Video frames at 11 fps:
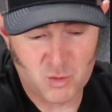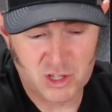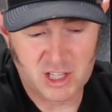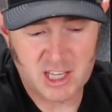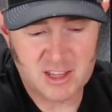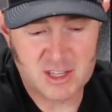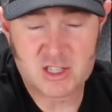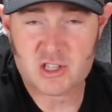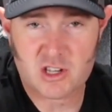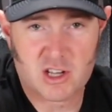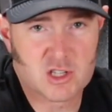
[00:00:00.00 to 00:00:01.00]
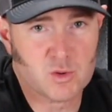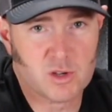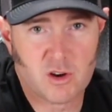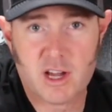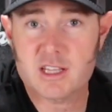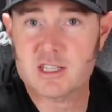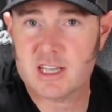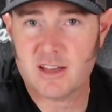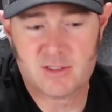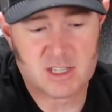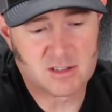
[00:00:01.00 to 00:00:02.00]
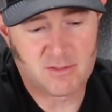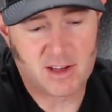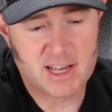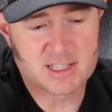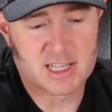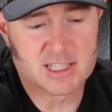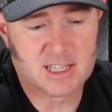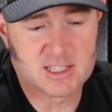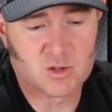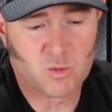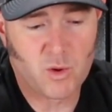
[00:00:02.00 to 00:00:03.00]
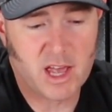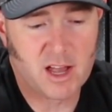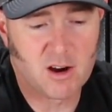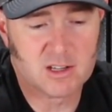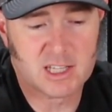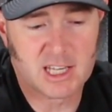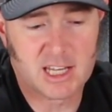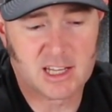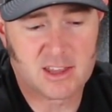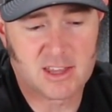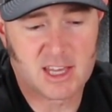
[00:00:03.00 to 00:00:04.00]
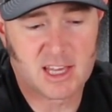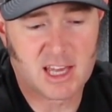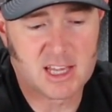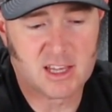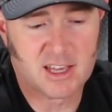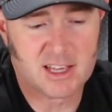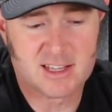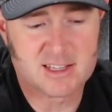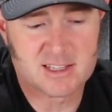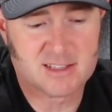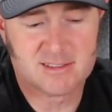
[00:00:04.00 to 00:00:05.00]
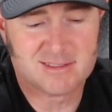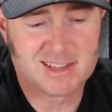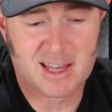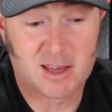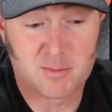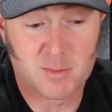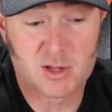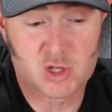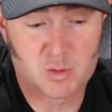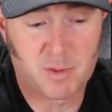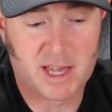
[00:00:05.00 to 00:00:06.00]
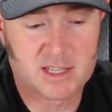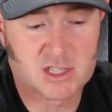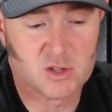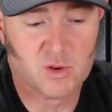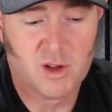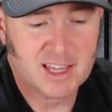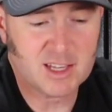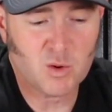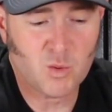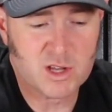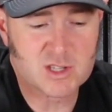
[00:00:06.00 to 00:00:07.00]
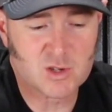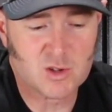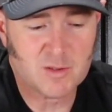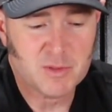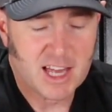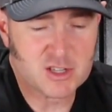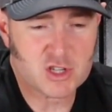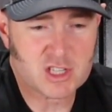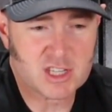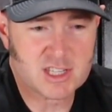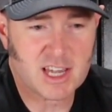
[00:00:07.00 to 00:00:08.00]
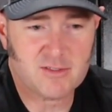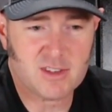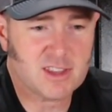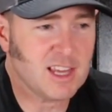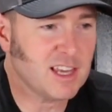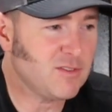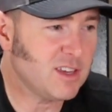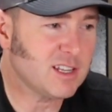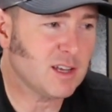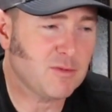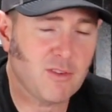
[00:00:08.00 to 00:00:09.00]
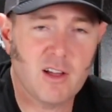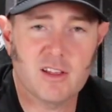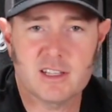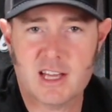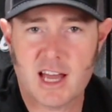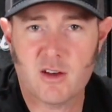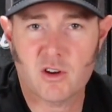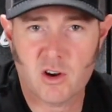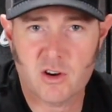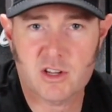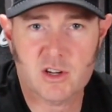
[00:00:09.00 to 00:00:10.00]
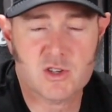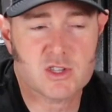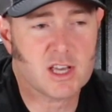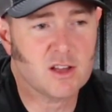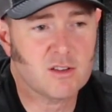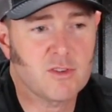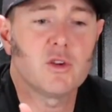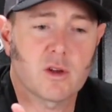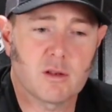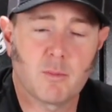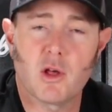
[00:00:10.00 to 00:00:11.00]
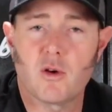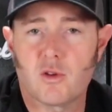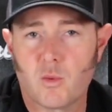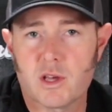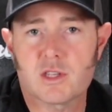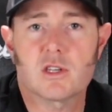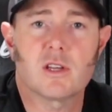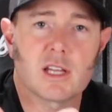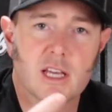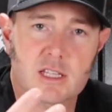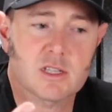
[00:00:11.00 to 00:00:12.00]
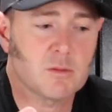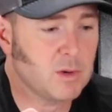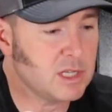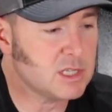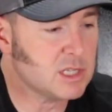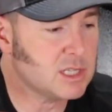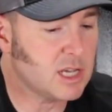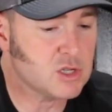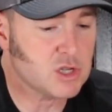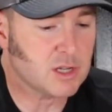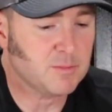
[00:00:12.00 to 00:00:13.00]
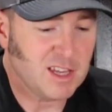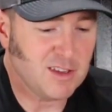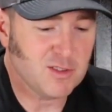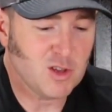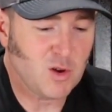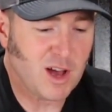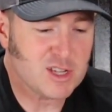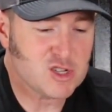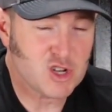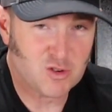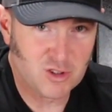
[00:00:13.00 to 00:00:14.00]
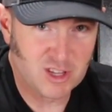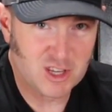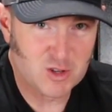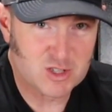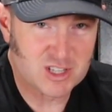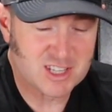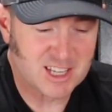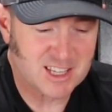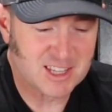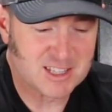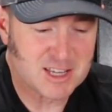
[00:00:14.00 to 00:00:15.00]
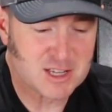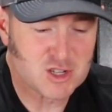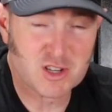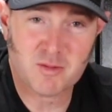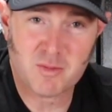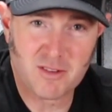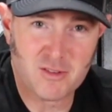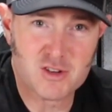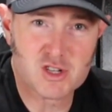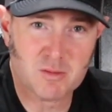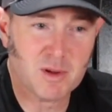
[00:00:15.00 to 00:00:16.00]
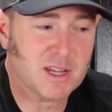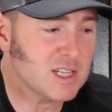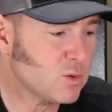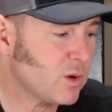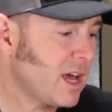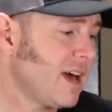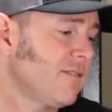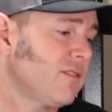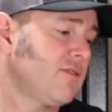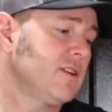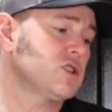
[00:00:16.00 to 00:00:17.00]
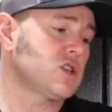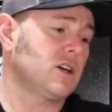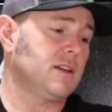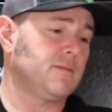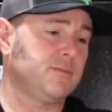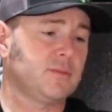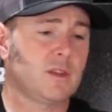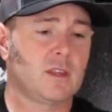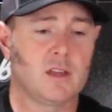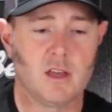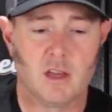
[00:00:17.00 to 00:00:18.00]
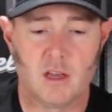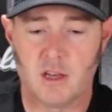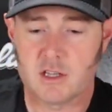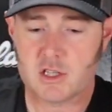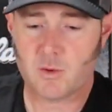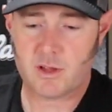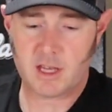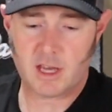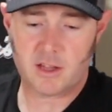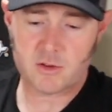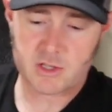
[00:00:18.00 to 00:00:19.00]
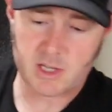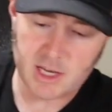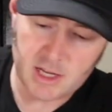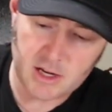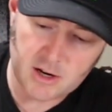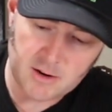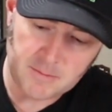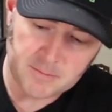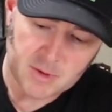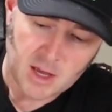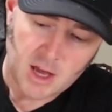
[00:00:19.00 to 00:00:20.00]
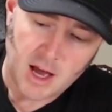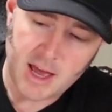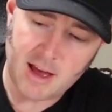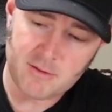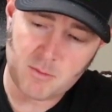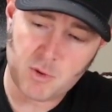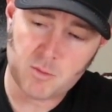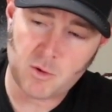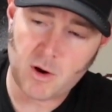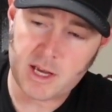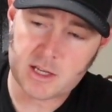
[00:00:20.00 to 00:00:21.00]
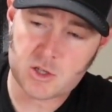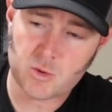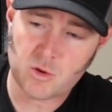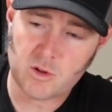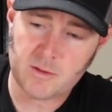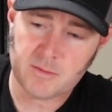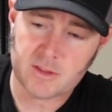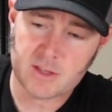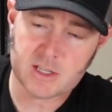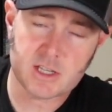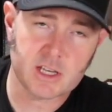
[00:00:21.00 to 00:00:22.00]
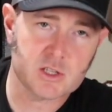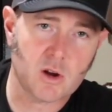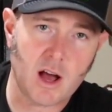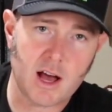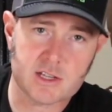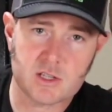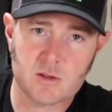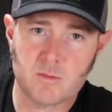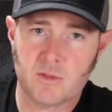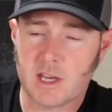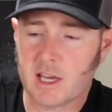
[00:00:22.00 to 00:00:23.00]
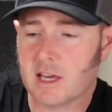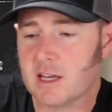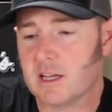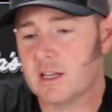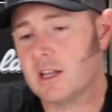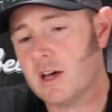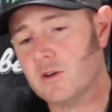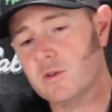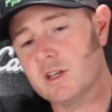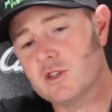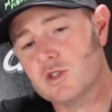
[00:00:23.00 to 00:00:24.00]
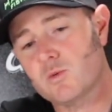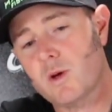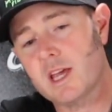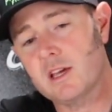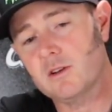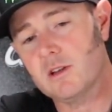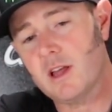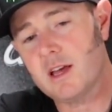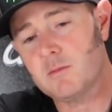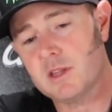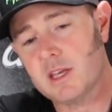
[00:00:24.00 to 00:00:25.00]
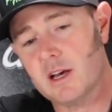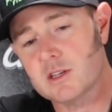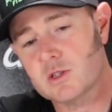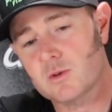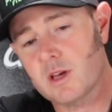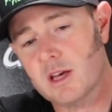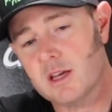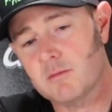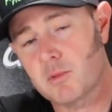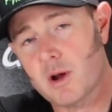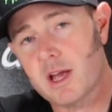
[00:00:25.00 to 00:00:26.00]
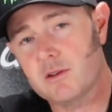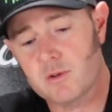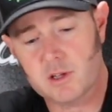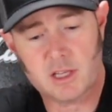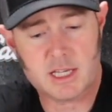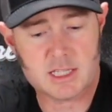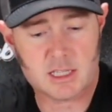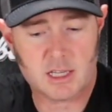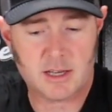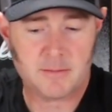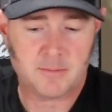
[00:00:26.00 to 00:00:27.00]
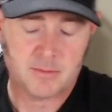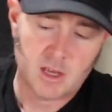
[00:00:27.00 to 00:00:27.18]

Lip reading: really, this is also a great safety device. It doesn't weigh hardly anything and it doesn't take up much space. So get a whistle. It's just a safety thing. If you end up falling down, hurting yourself, you can blow the whistle and get somebody's attention. Even though I generally use it to get the attention of my fishing buddies when I have a fish on. So on the other side here, I have a boomerang tool. These things are awesome. They cut not only just regular line, but they also cut braid real easily.